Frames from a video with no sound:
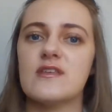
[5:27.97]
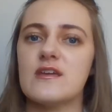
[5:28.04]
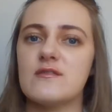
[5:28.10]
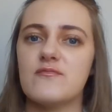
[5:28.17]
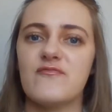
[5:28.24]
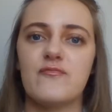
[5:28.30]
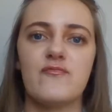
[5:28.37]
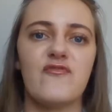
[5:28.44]

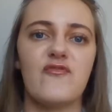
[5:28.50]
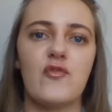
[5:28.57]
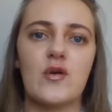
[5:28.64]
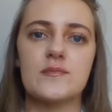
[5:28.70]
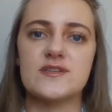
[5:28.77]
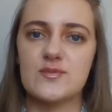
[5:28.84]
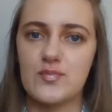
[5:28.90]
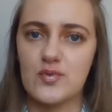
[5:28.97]
they
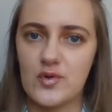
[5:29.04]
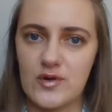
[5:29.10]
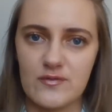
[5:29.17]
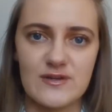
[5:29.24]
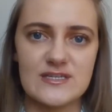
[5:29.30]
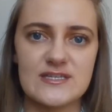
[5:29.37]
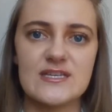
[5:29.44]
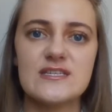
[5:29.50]
form support
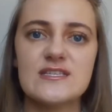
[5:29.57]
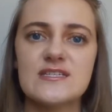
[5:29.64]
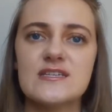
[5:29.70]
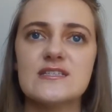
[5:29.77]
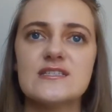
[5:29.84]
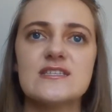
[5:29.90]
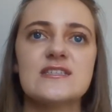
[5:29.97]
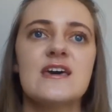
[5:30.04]
and
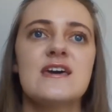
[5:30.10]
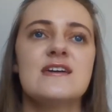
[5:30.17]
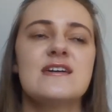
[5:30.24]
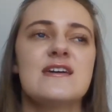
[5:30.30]
resistance,